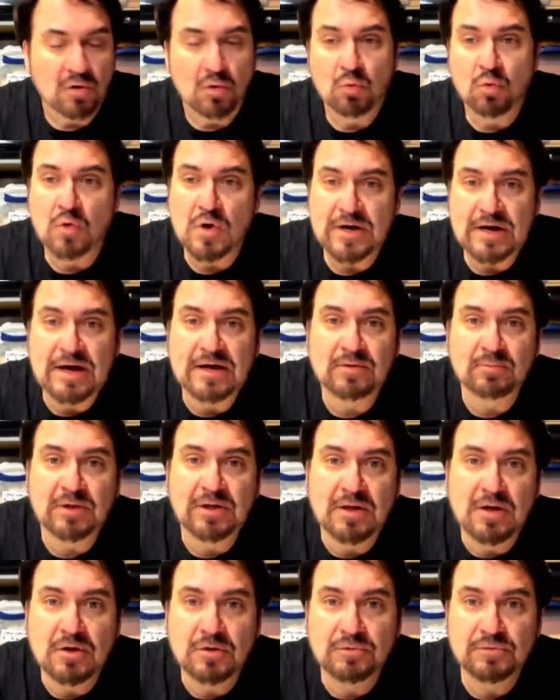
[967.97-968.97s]
One item
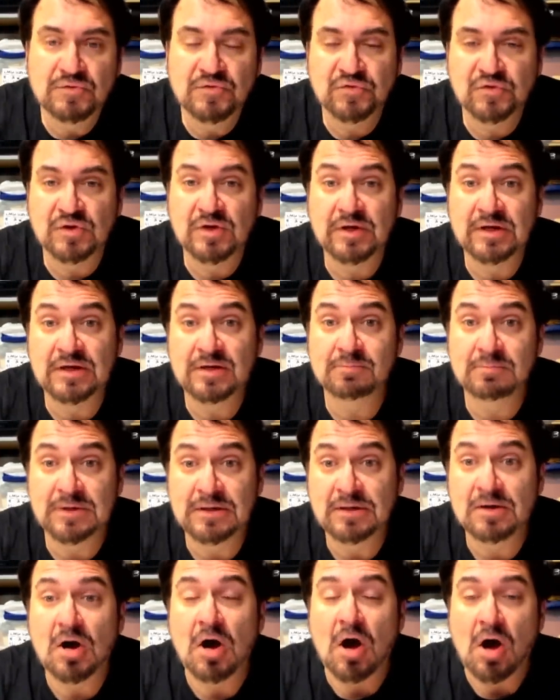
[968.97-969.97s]
alone is gonna get
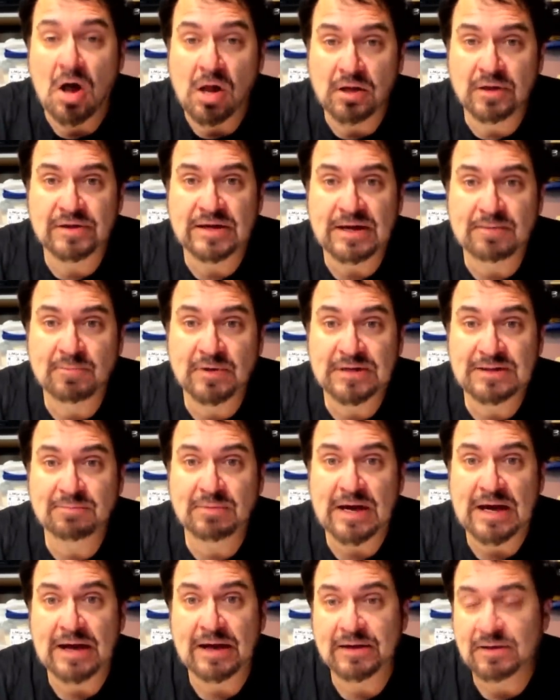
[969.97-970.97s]
me all of that money
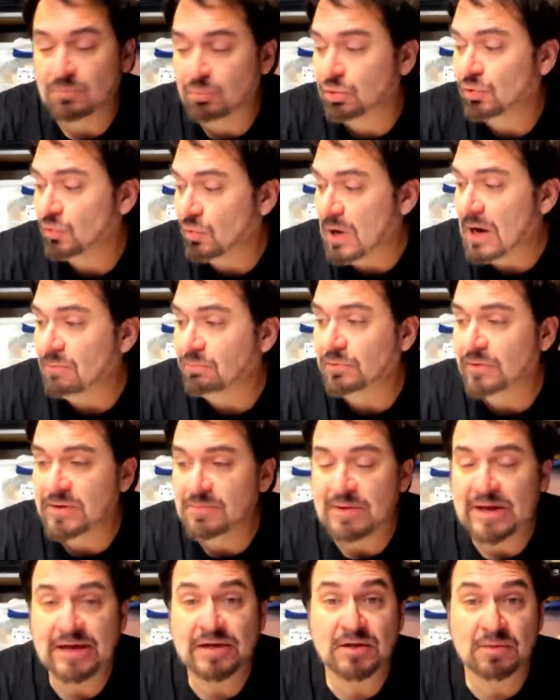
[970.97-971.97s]
back and probably
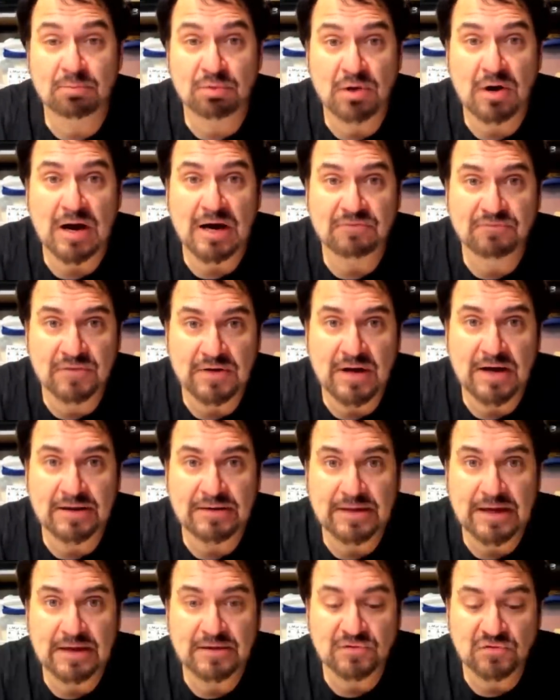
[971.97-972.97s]
make a profit
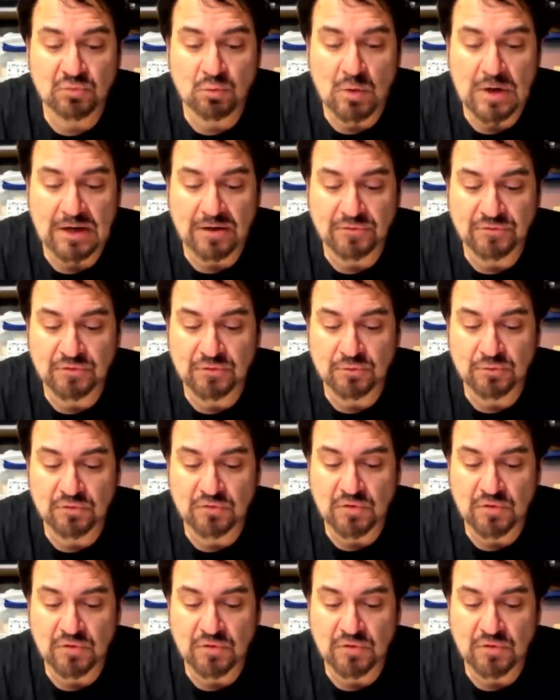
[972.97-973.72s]
on that as well too.